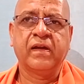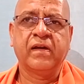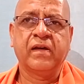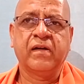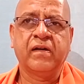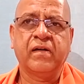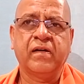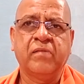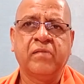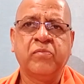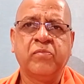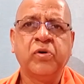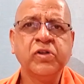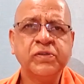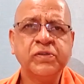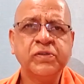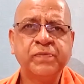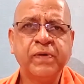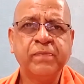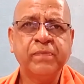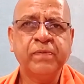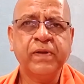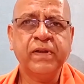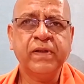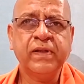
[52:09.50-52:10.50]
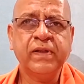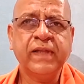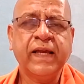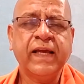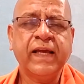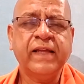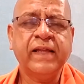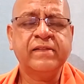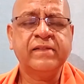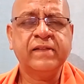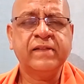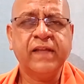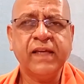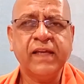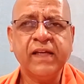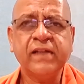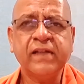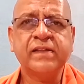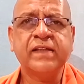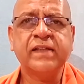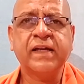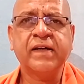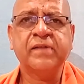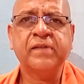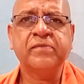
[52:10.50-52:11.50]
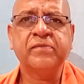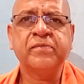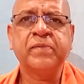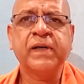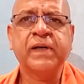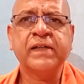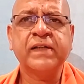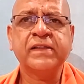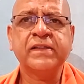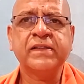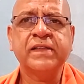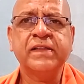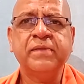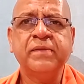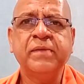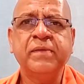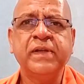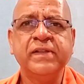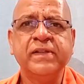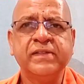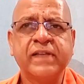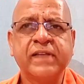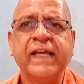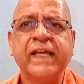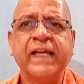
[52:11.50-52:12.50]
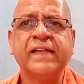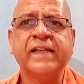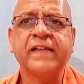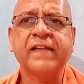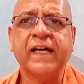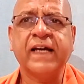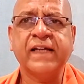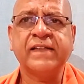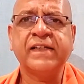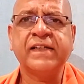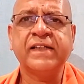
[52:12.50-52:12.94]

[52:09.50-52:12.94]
Most people, they think that bhakti means like that.